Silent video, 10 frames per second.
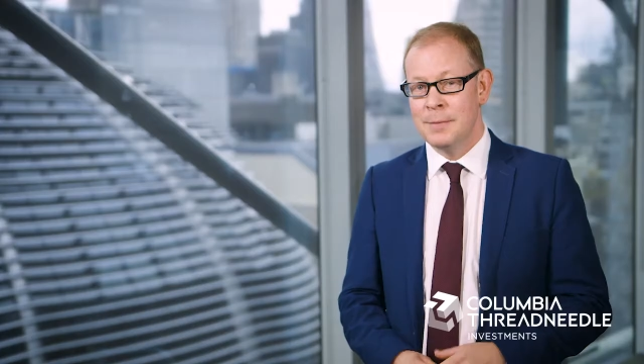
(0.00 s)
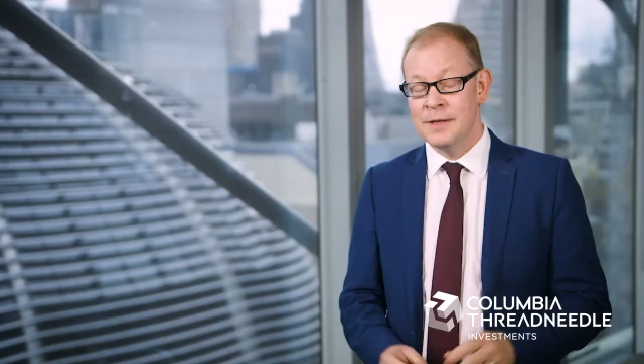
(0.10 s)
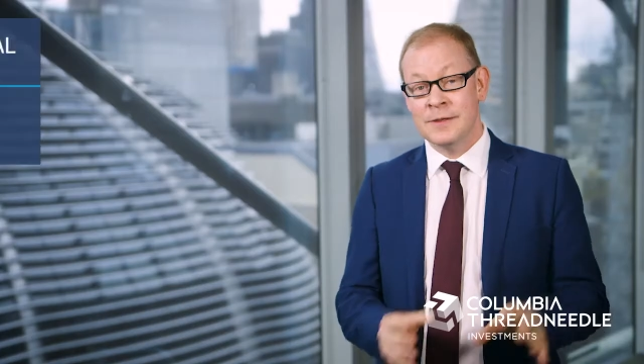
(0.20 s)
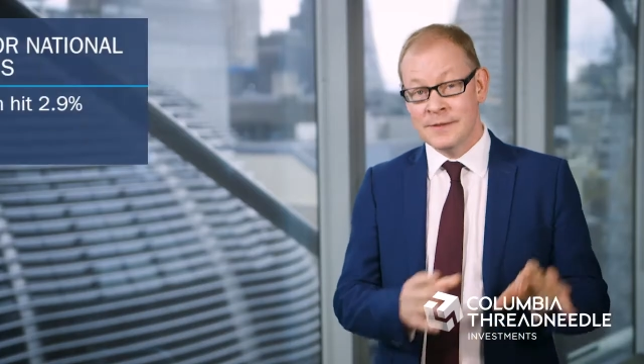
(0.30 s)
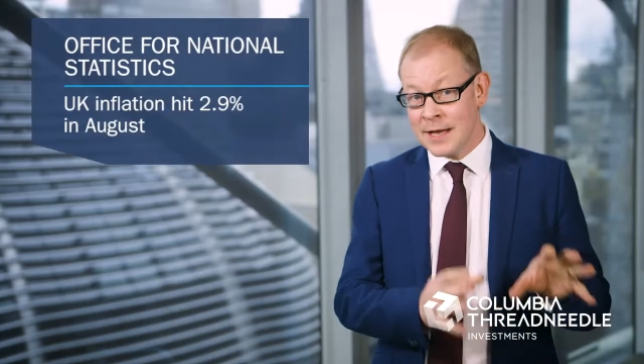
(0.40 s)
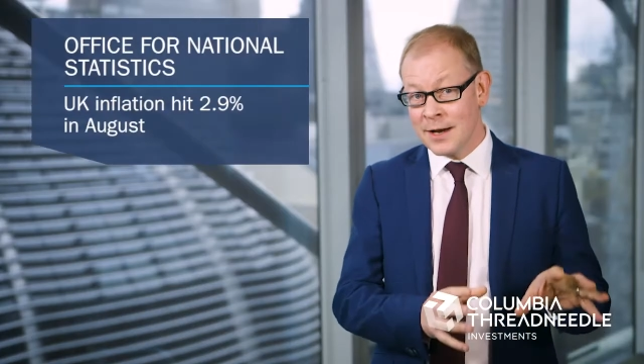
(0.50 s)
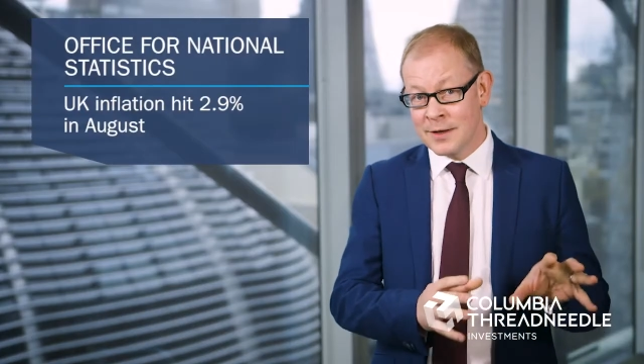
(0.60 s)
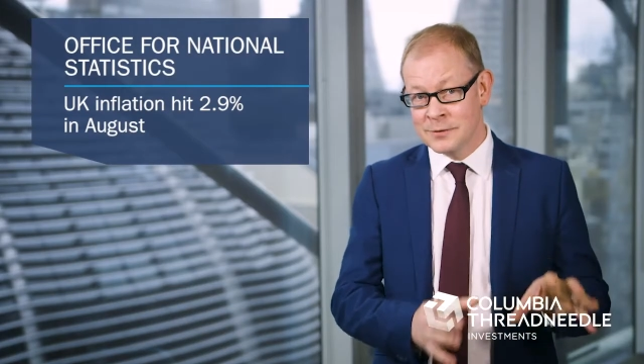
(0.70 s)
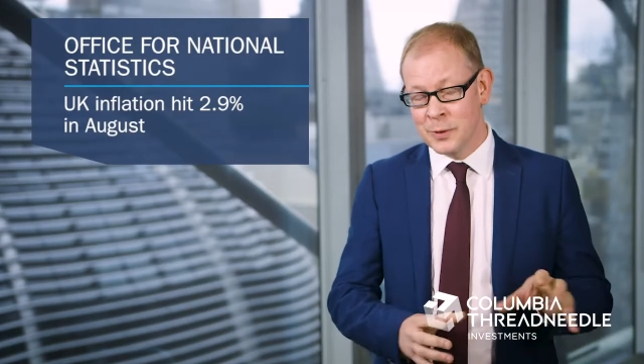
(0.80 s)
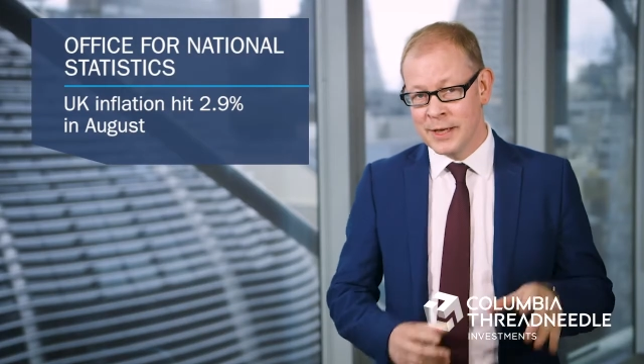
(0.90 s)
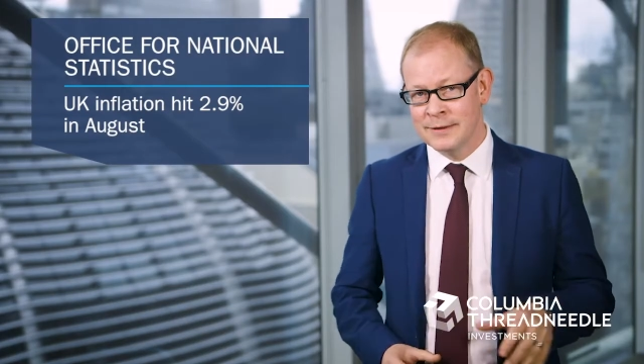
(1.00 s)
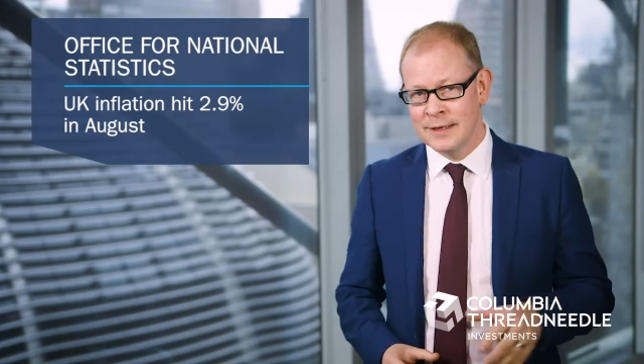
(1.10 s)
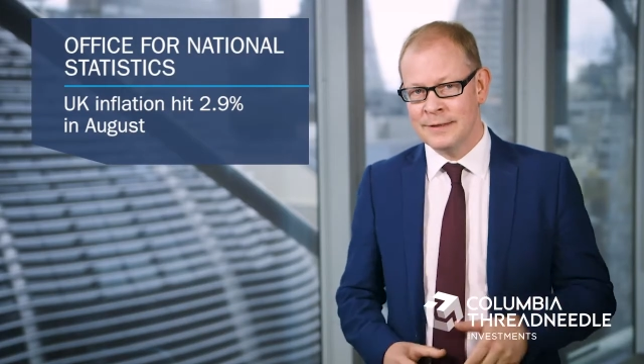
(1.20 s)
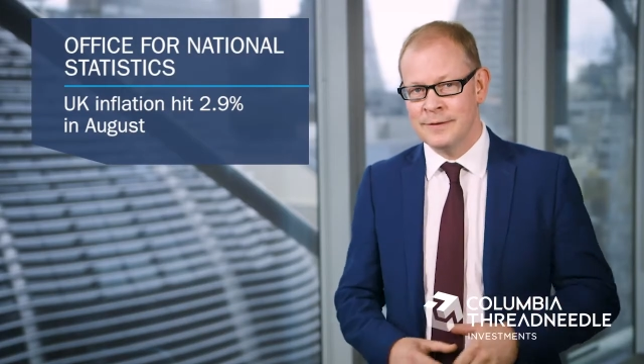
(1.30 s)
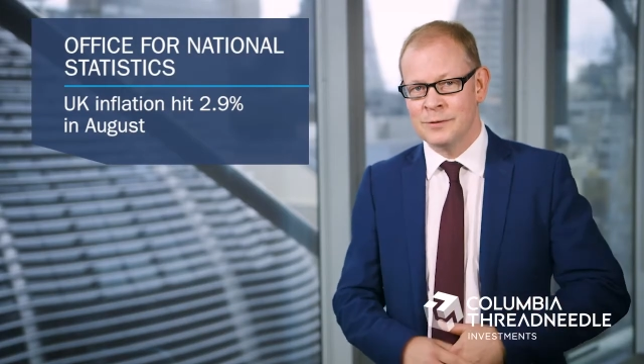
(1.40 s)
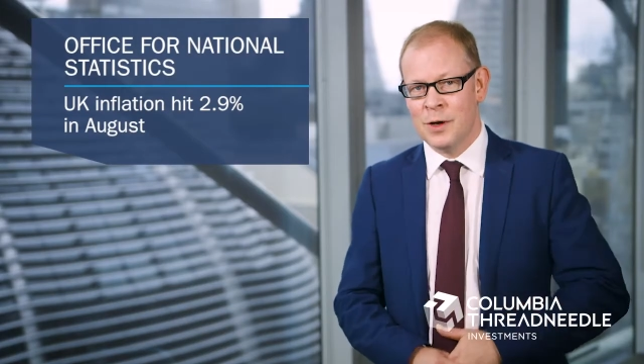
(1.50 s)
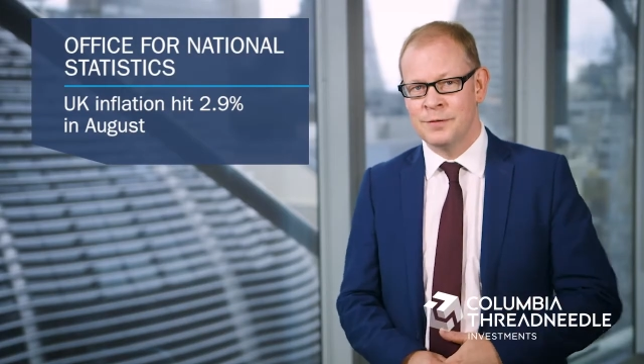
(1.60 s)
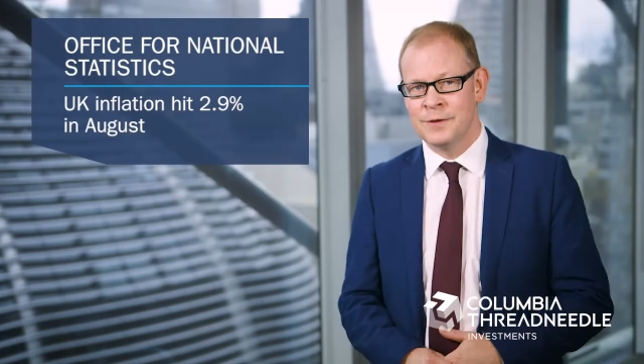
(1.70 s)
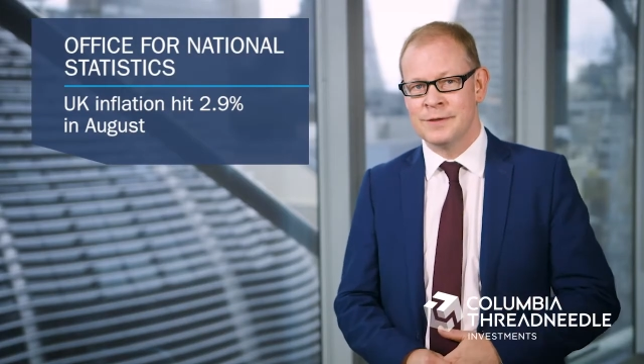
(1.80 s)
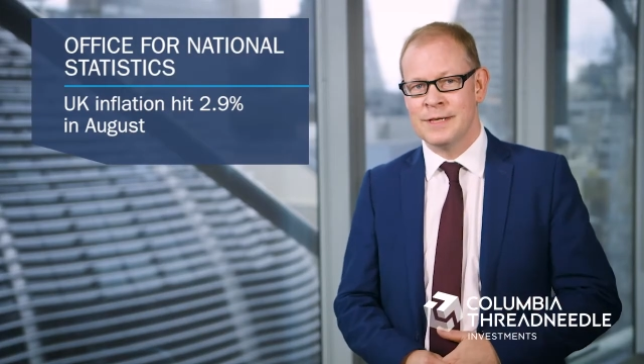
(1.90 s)
But as I said last week, the latest
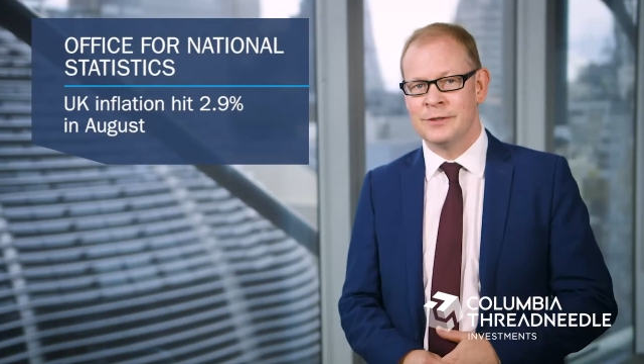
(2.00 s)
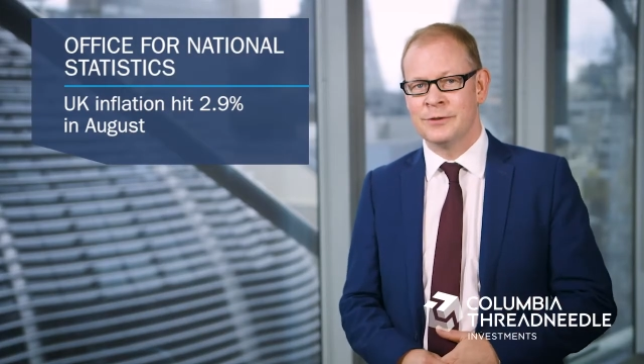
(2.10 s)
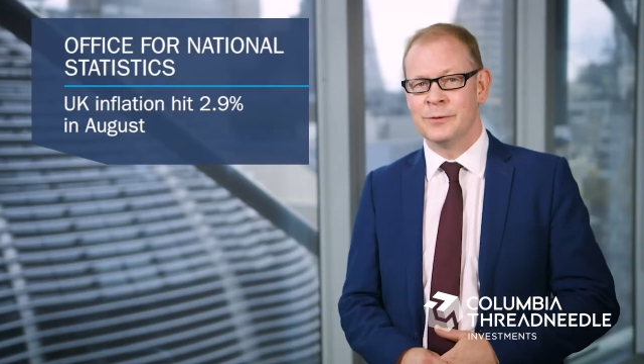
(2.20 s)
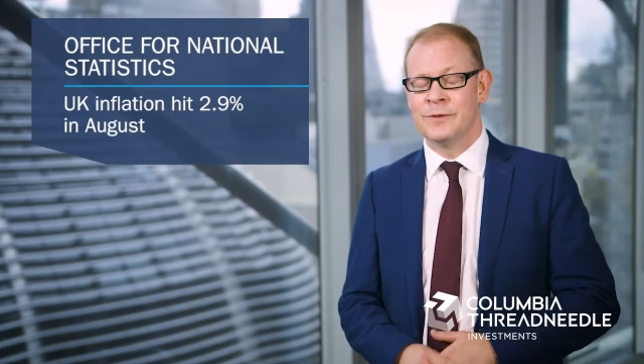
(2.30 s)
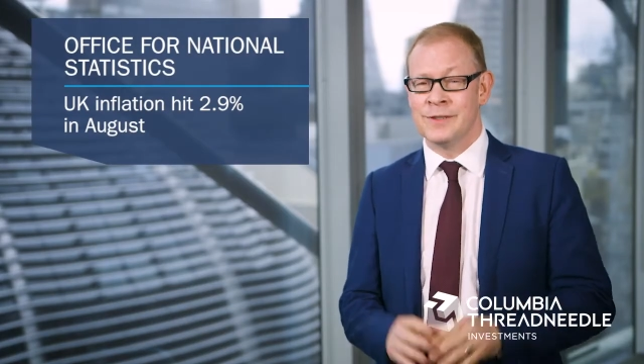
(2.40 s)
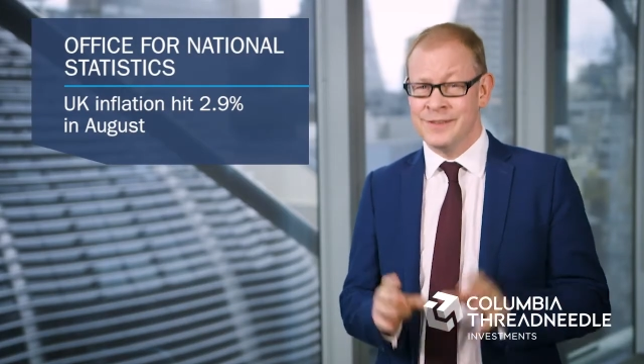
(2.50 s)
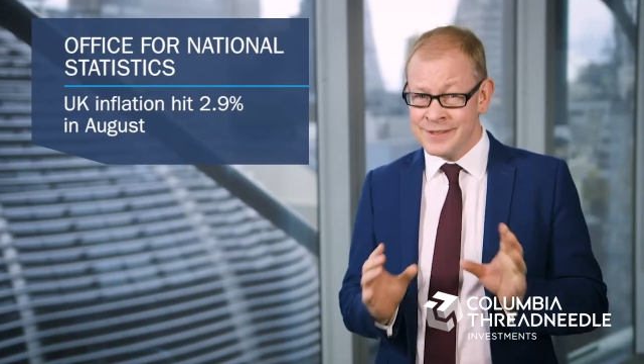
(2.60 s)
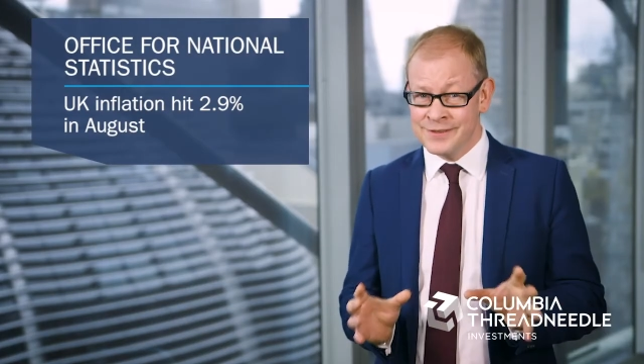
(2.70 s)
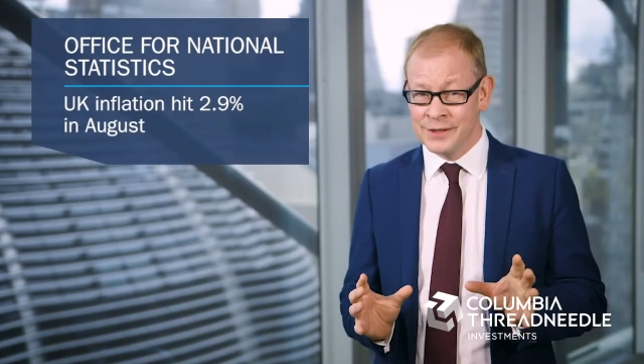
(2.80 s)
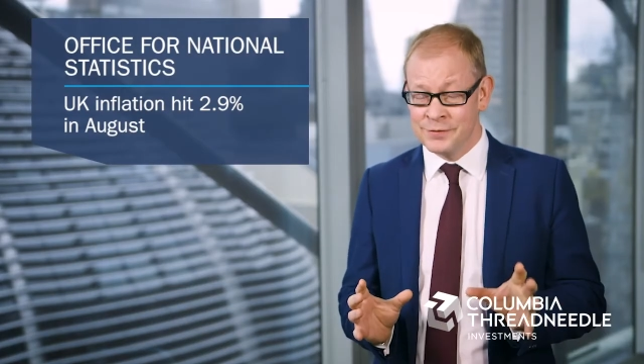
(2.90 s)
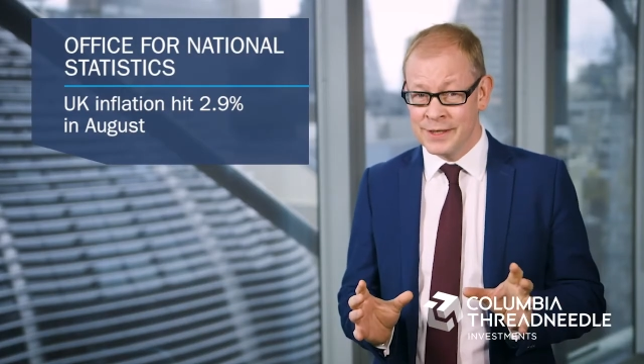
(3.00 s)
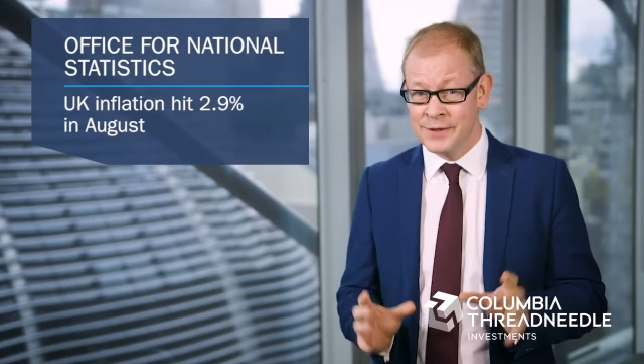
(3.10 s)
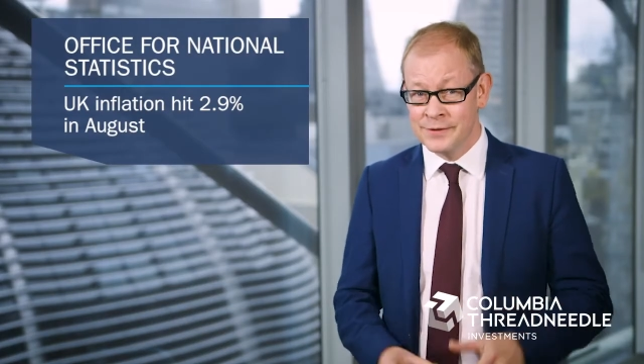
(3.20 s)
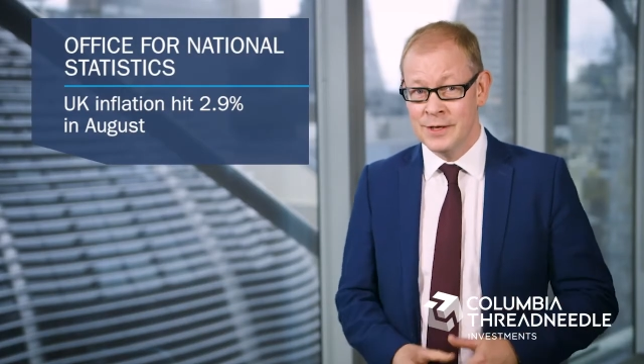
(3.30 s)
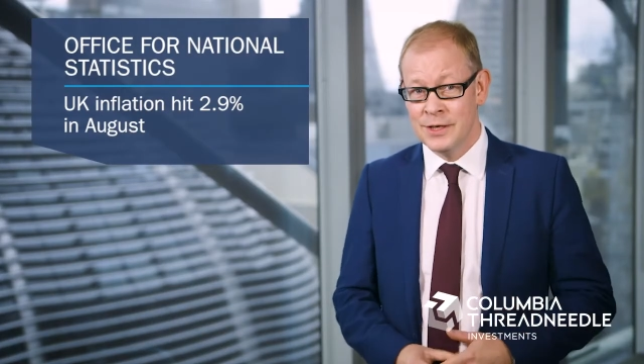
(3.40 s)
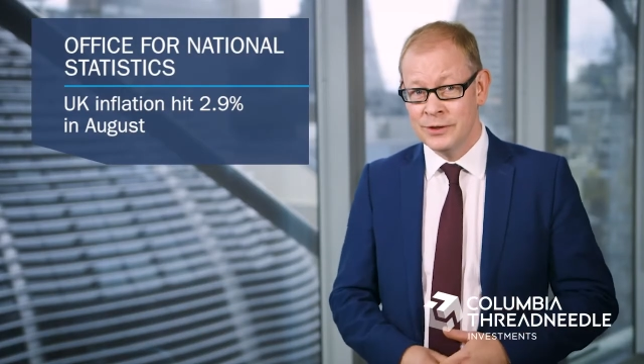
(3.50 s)
Office for National Statistics figures